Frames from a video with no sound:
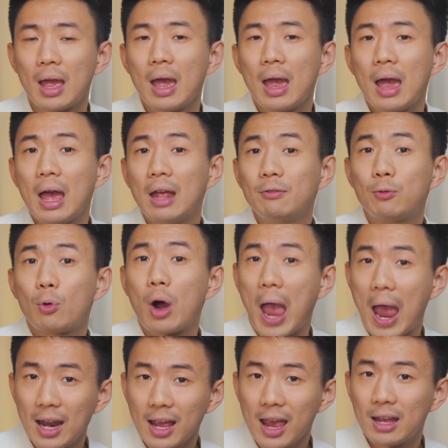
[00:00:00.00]
And for
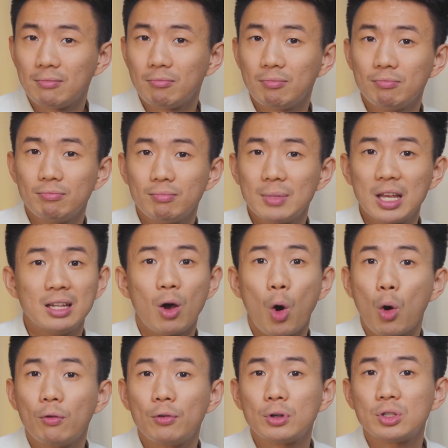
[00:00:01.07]
n8n, it
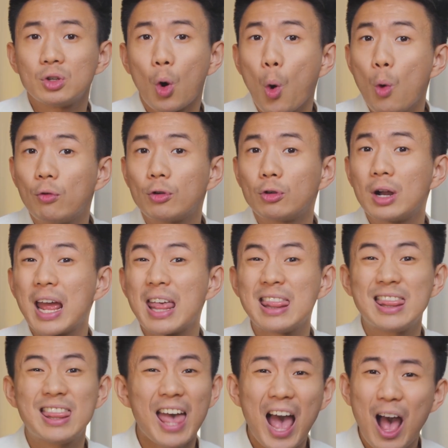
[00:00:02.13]
offers over
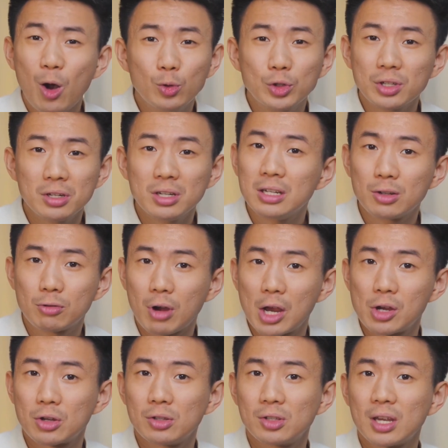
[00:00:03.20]
1,000
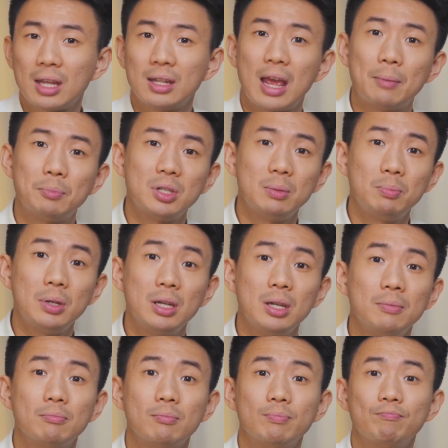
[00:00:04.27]
integrations and MCP,
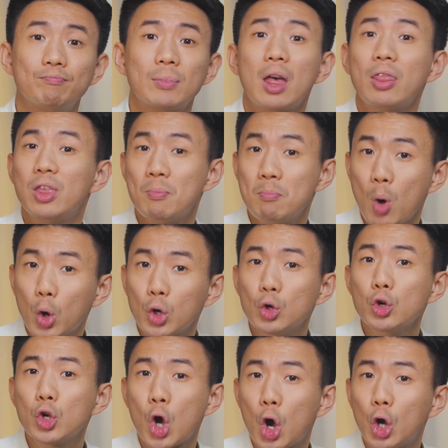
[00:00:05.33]
the Model
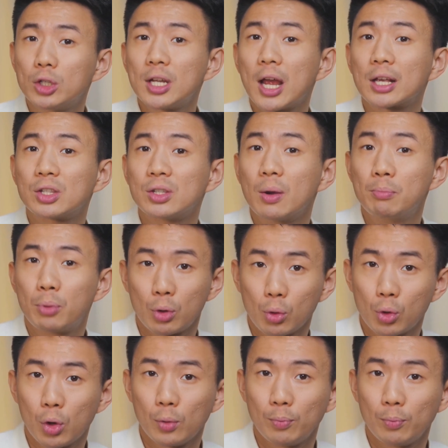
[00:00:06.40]
Context Protocol,